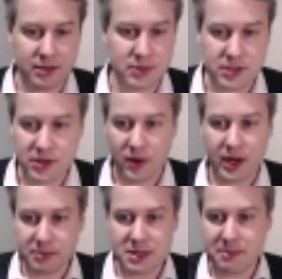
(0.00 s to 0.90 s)
that, you know, I
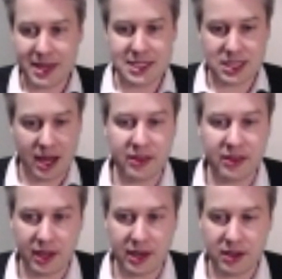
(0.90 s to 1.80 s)
can be the best Nathan
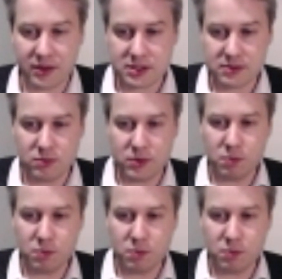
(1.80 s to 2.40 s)
leader, that we, mm-hmm.